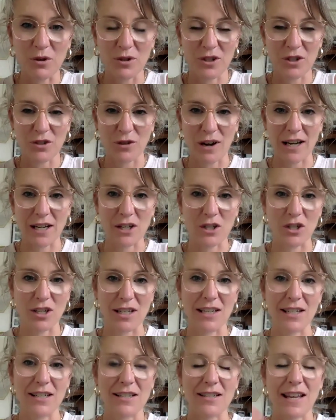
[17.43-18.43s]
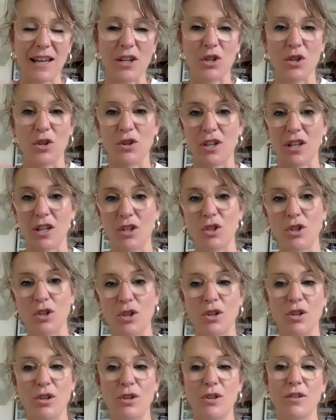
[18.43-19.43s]
strategies that you can
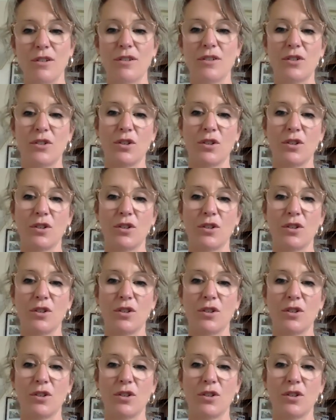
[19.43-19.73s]
use